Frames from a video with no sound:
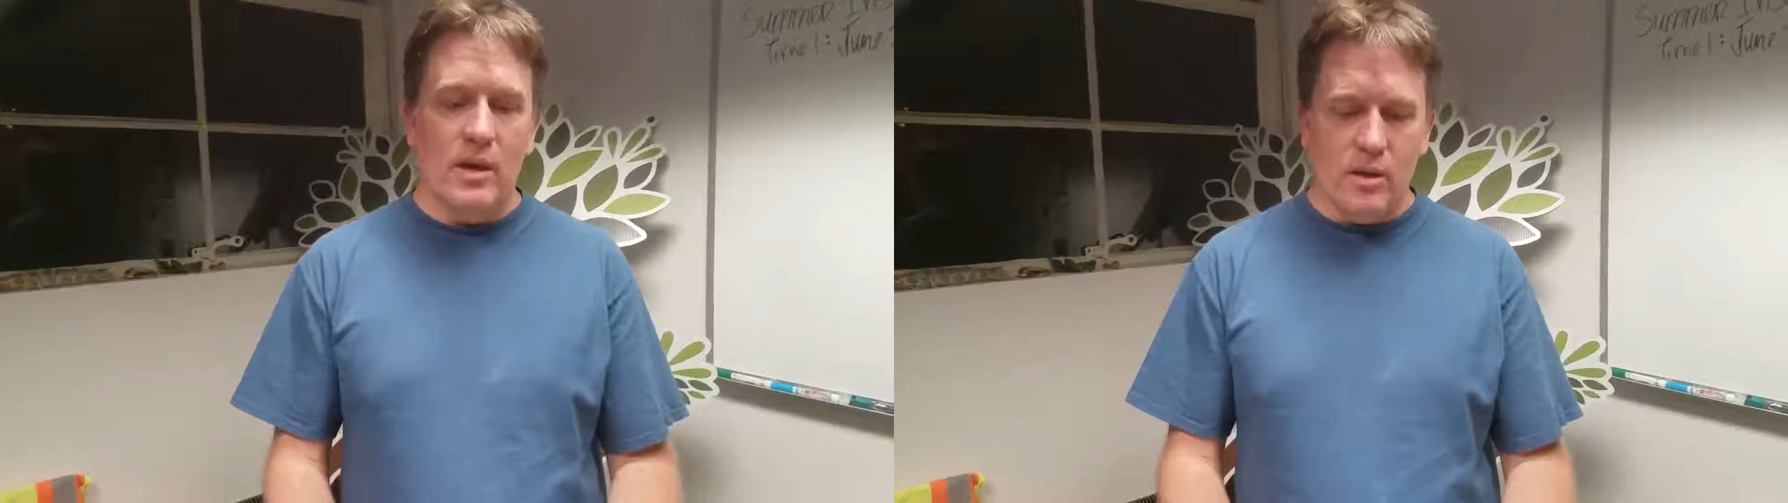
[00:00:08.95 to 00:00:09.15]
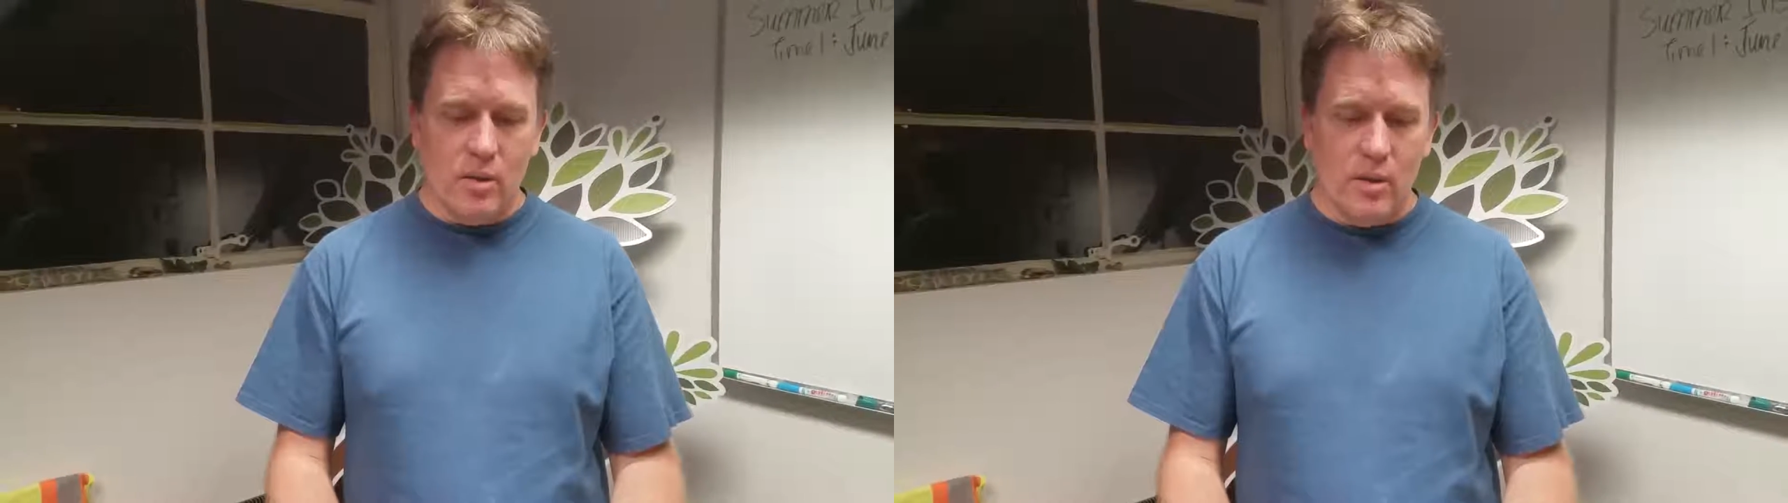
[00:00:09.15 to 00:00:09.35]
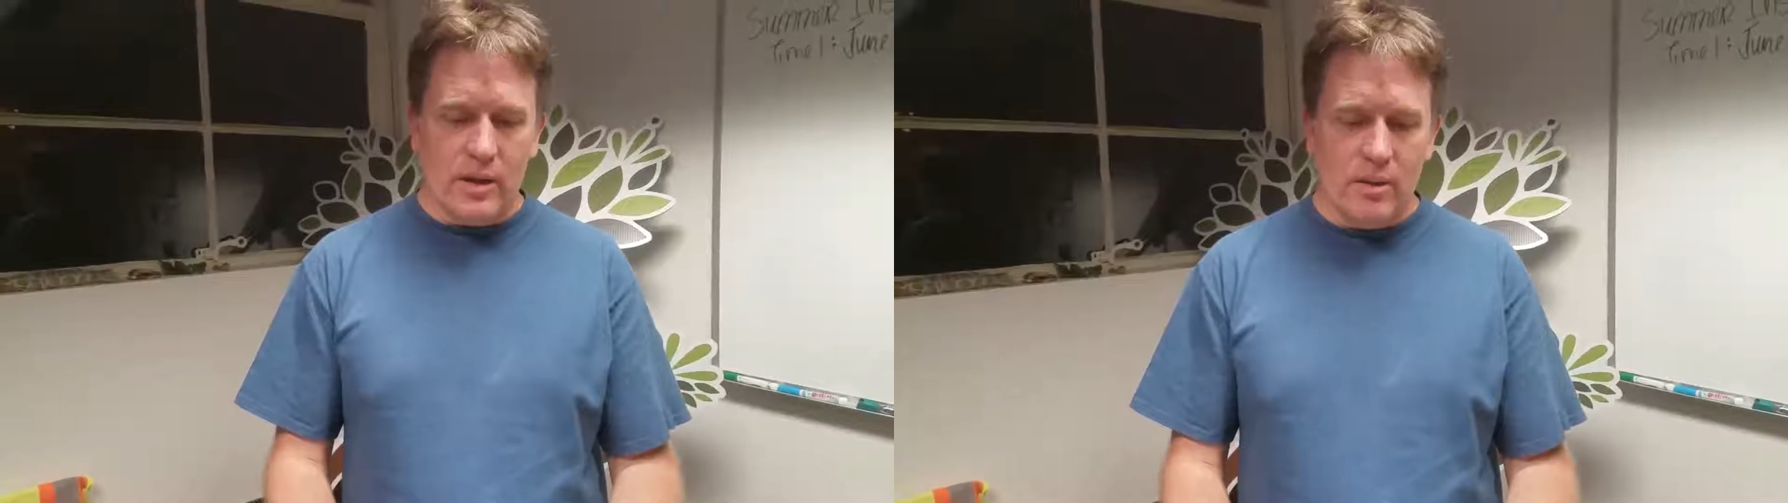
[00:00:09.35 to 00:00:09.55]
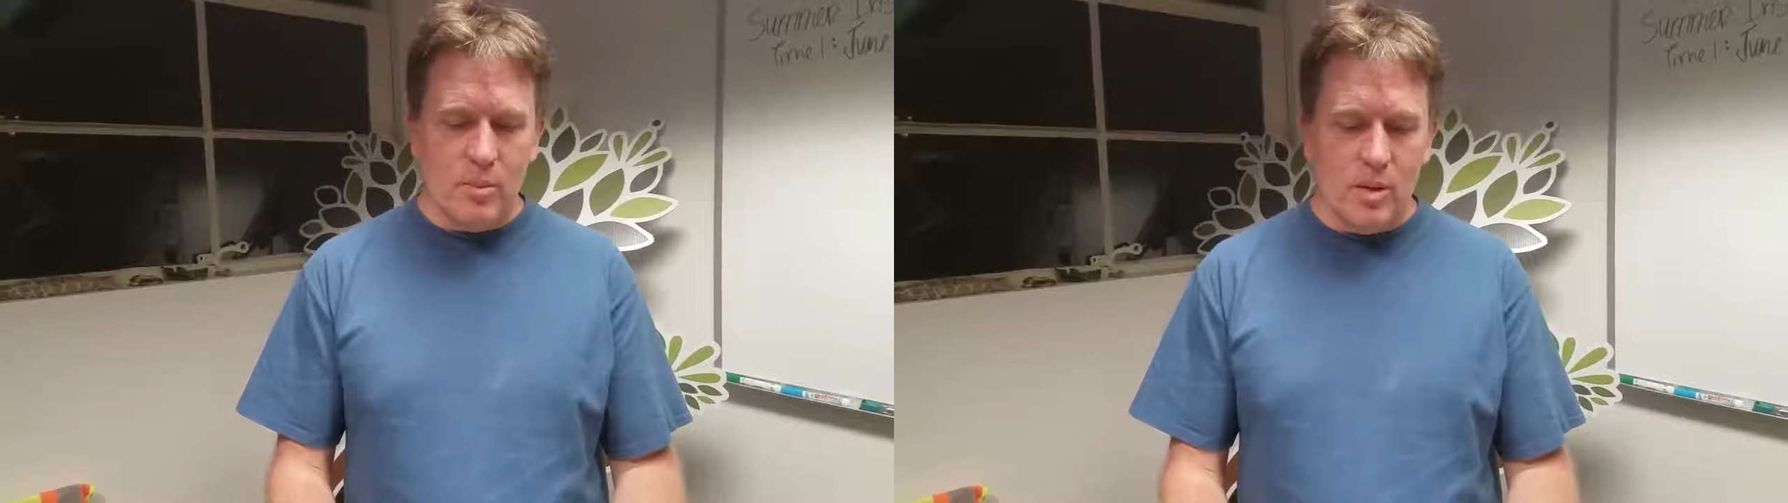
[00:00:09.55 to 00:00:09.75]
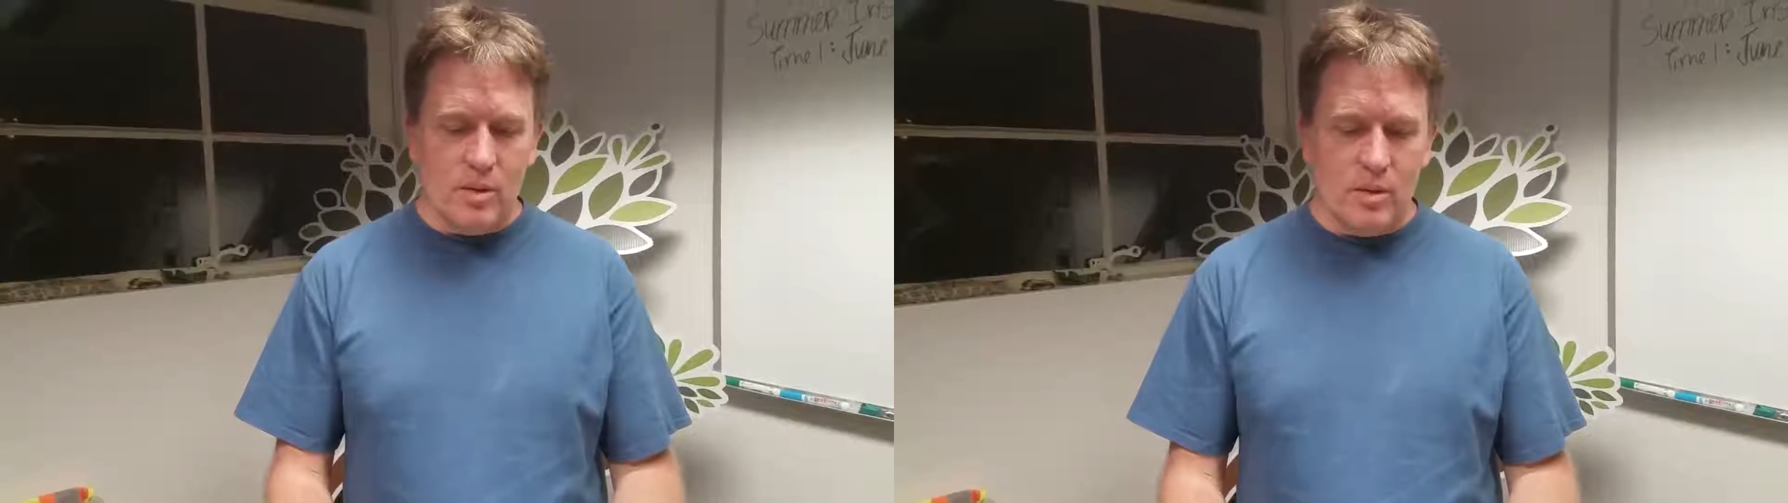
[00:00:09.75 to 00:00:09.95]
and Oregon
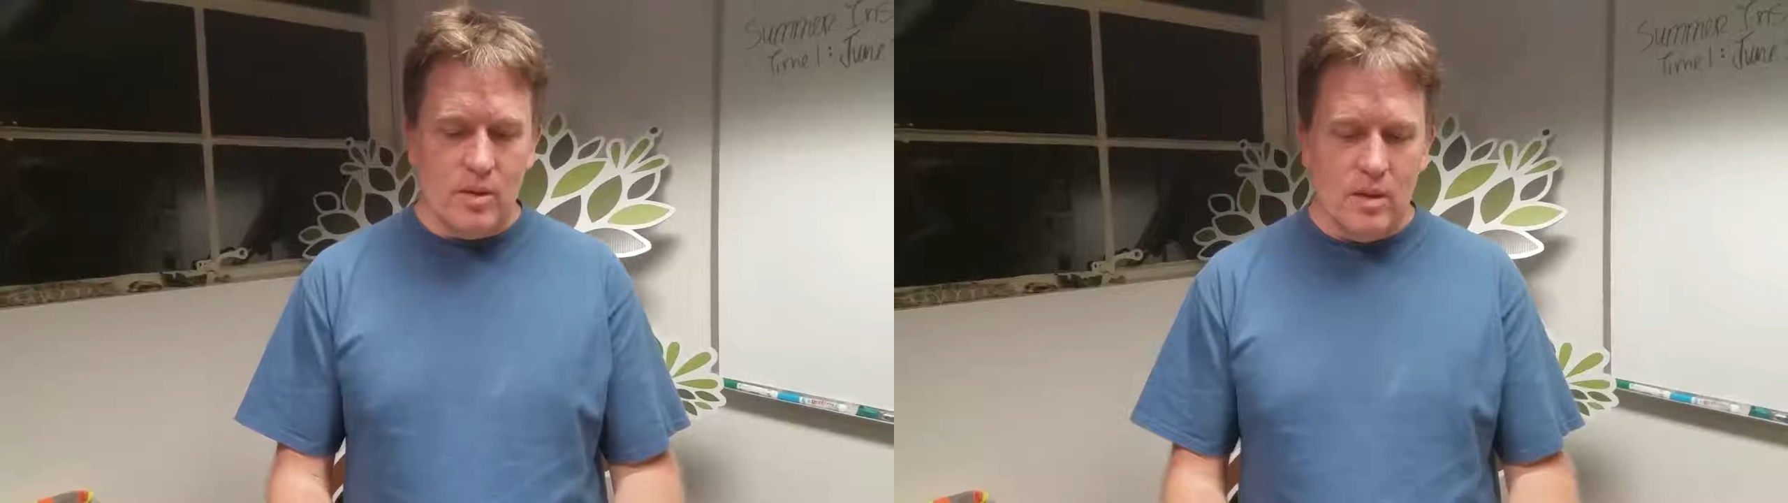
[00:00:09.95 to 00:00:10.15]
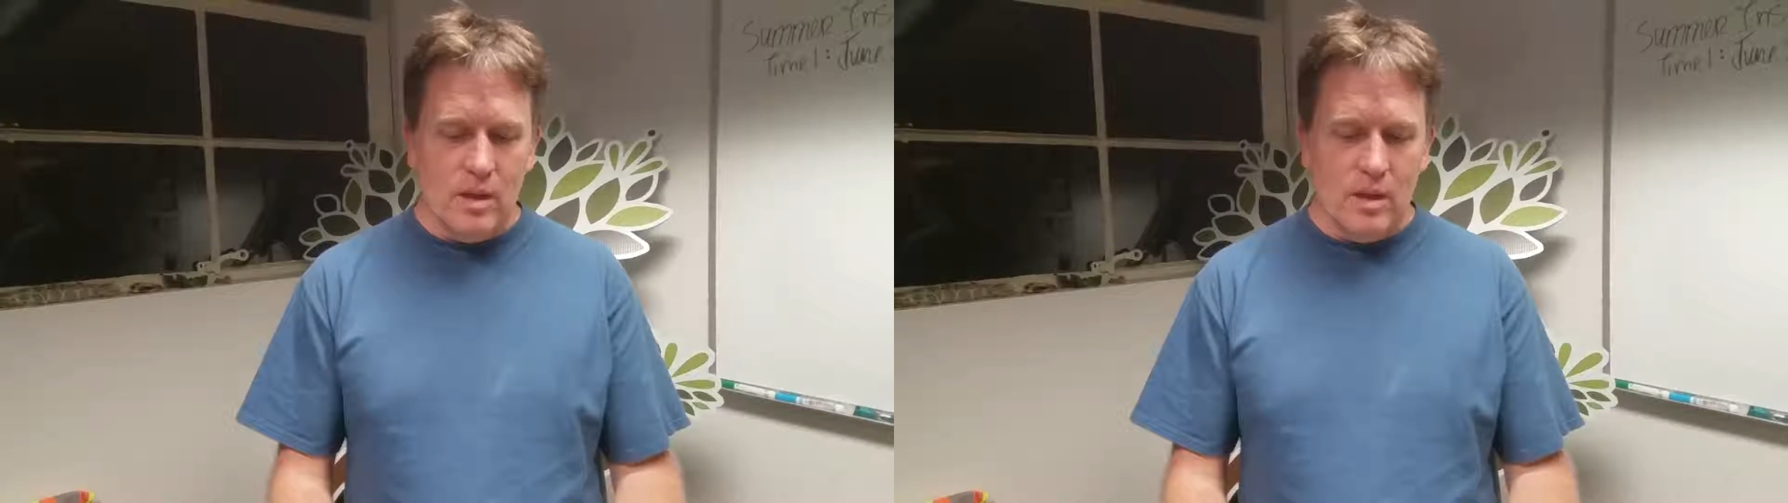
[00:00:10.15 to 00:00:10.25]
myrtle.